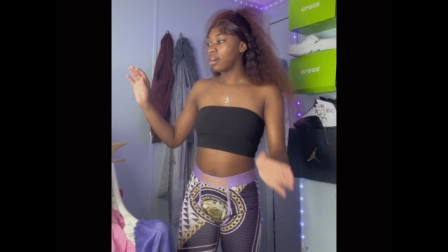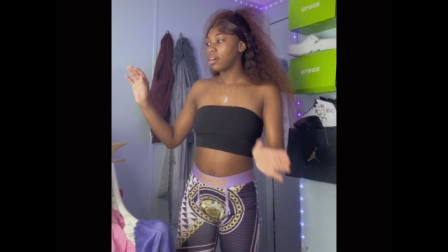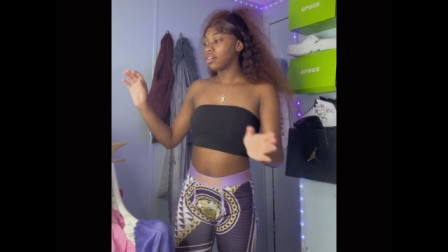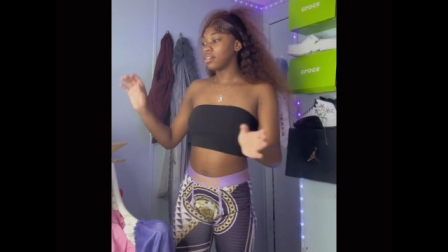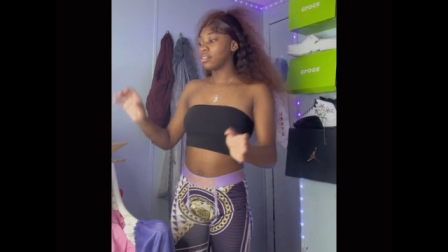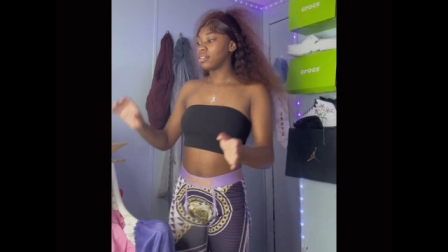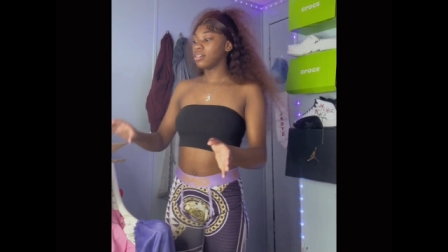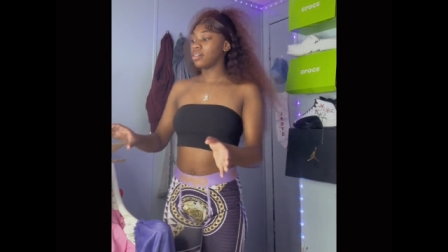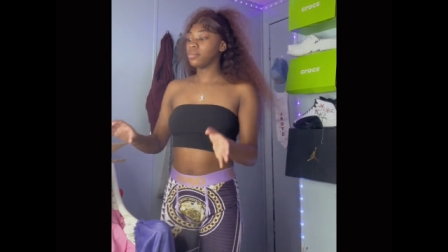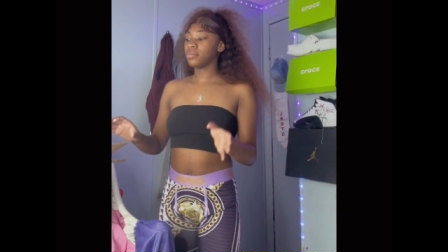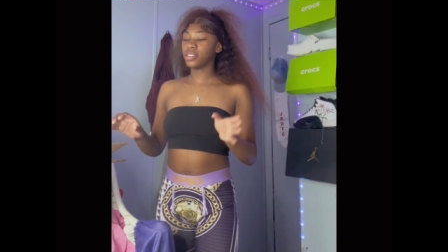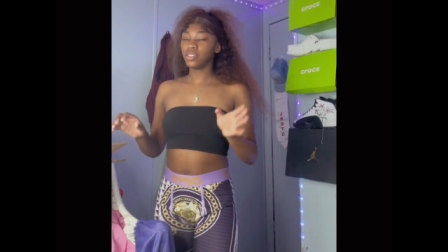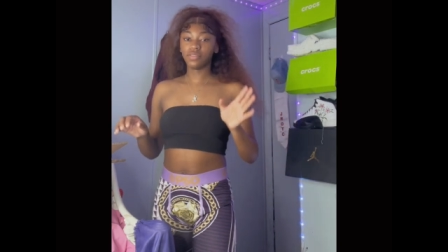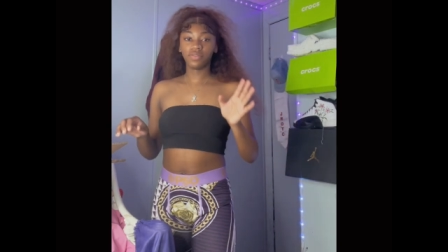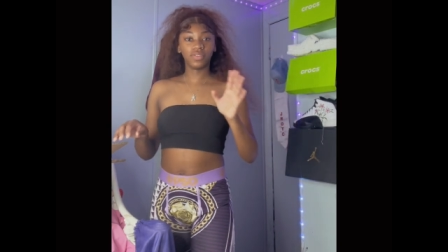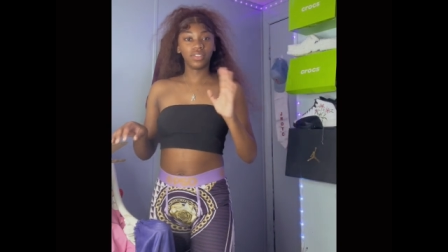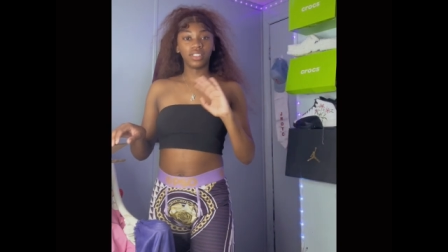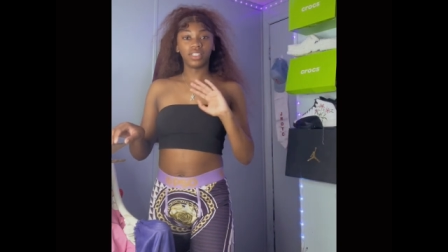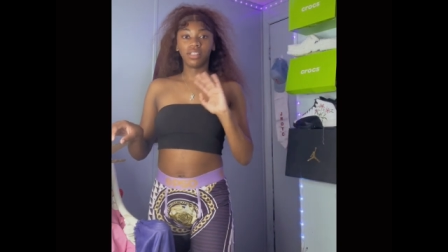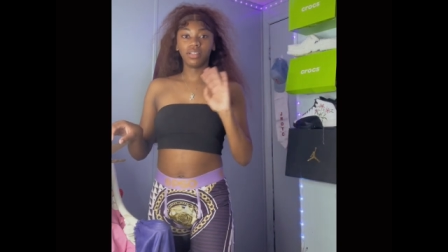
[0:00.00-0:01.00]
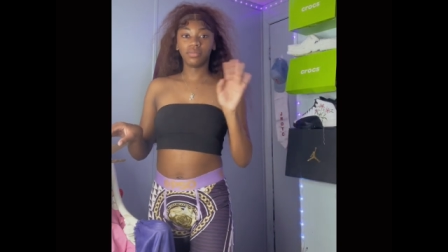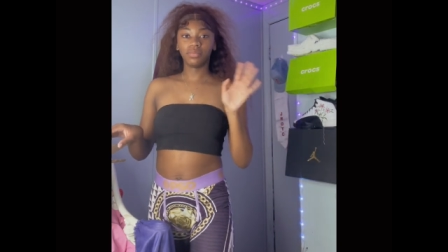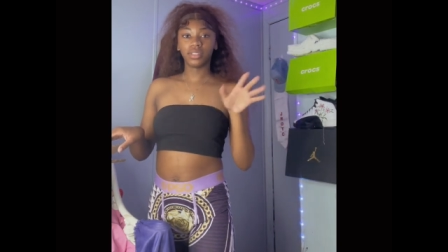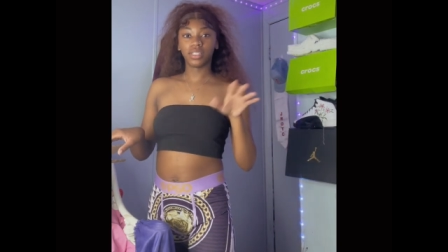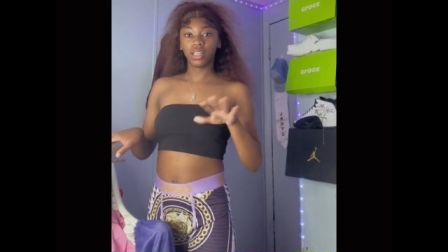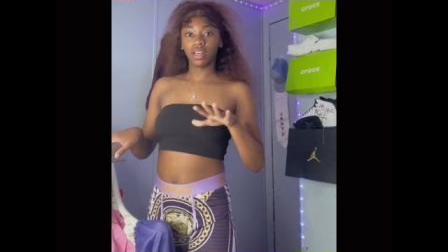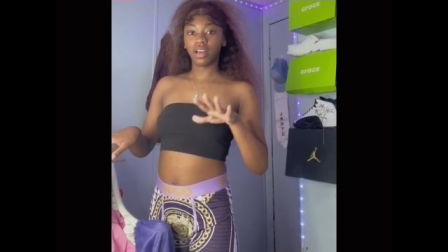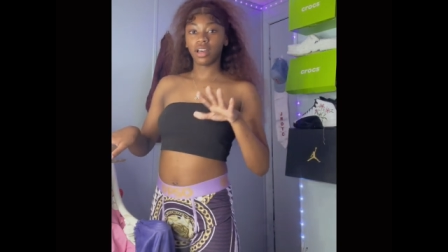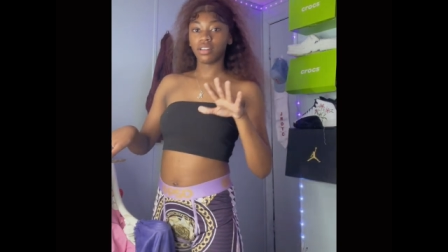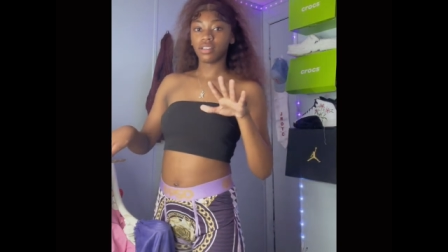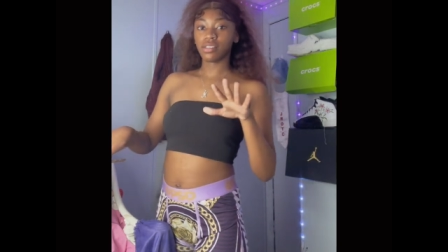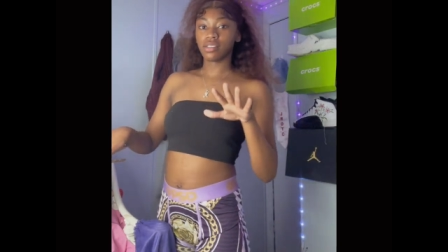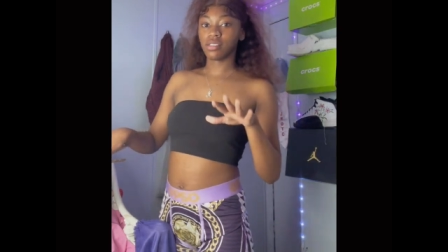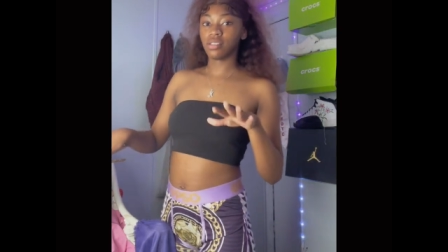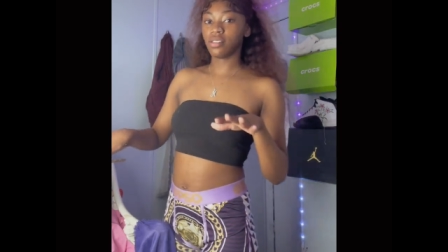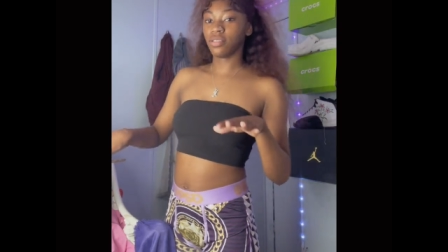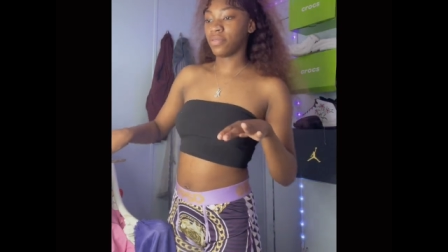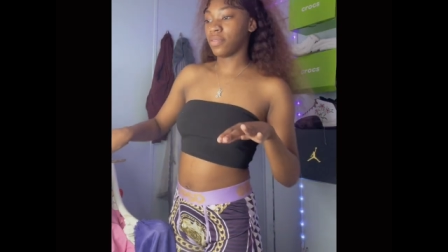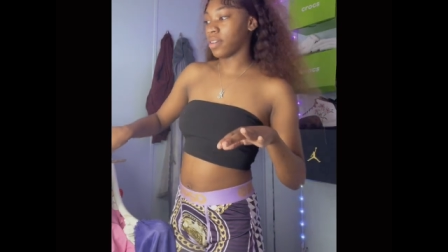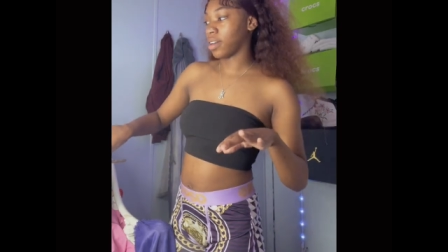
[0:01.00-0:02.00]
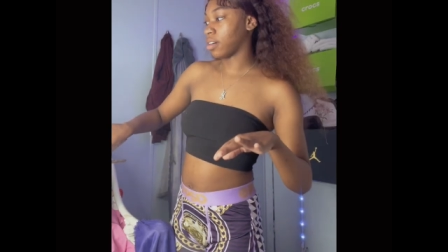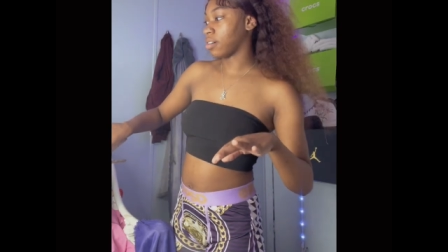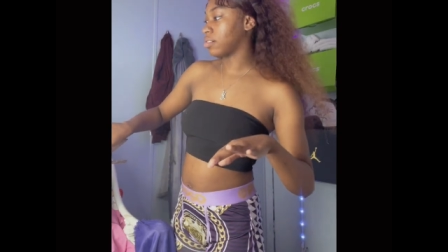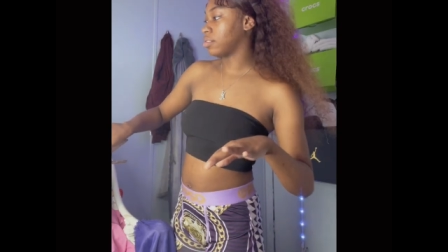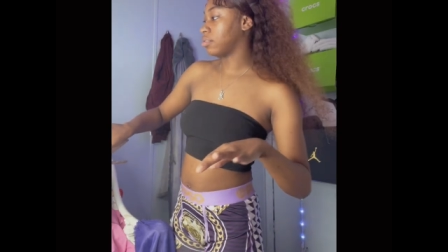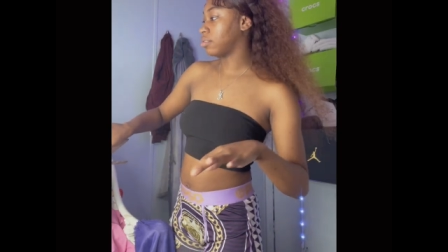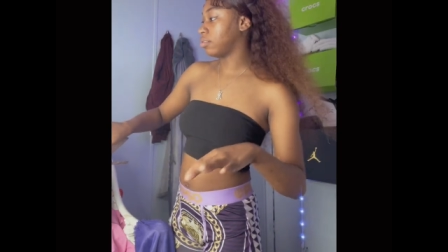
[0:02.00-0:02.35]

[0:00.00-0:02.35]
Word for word: uh, I'm just gonna empty all the stuff out